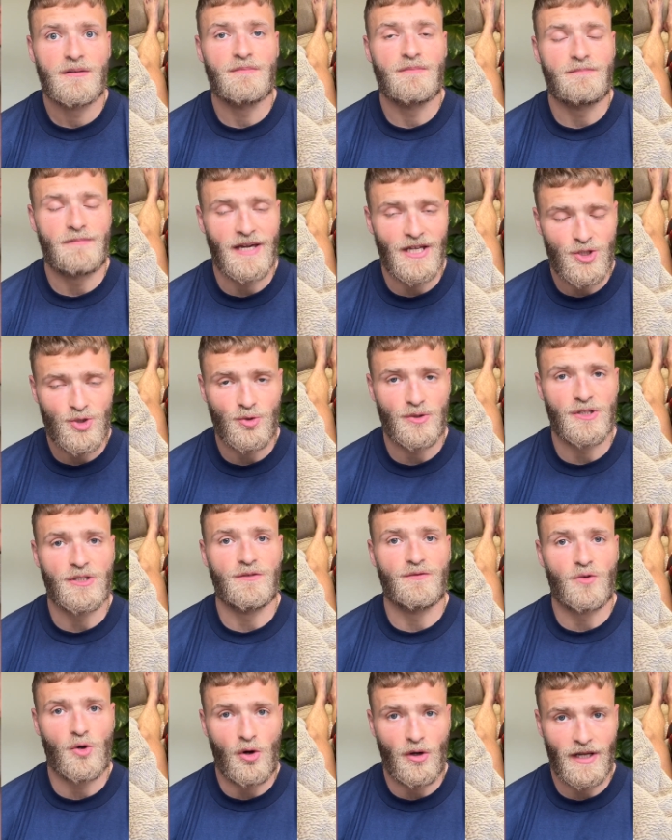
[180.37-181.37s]
make sure that
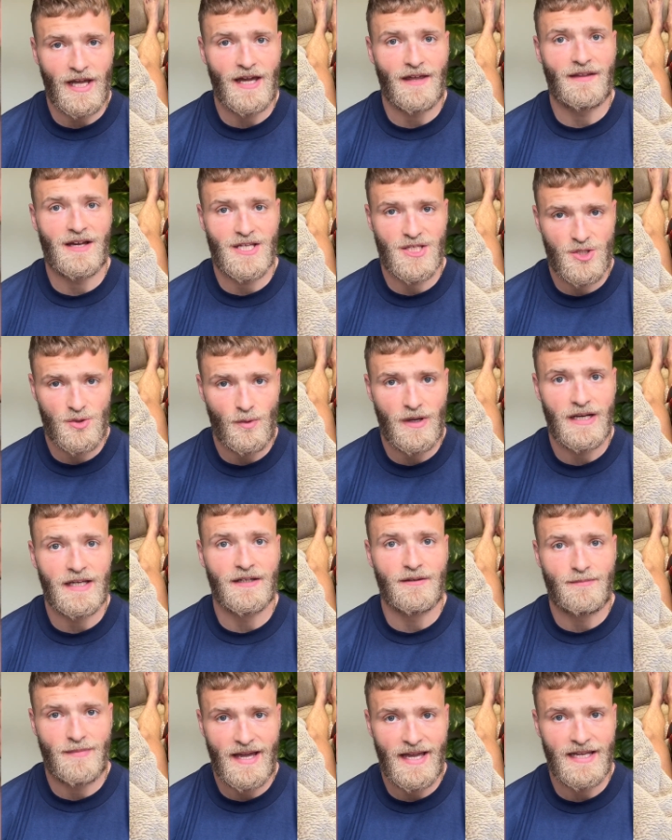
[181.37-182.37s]
you've got getting that swelling
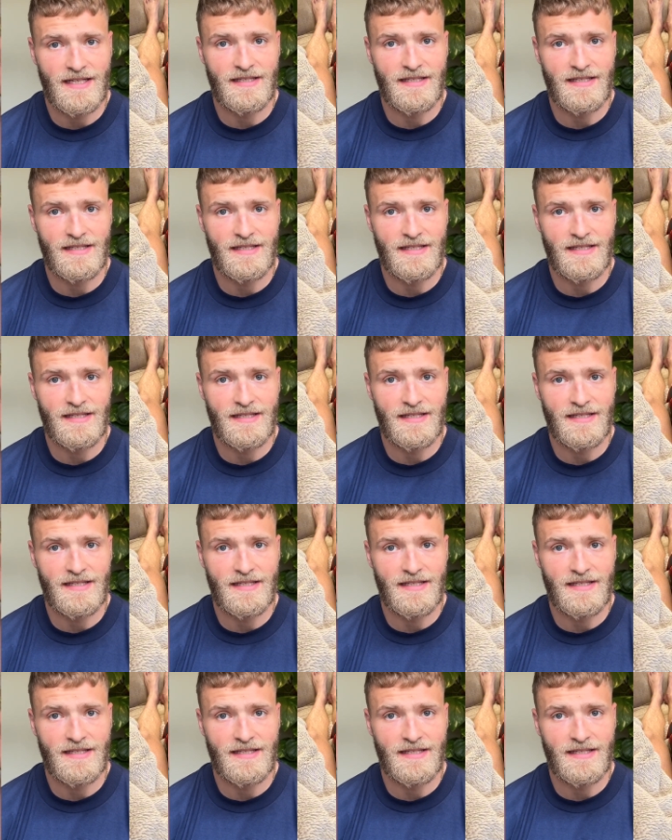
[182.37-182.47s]
and pain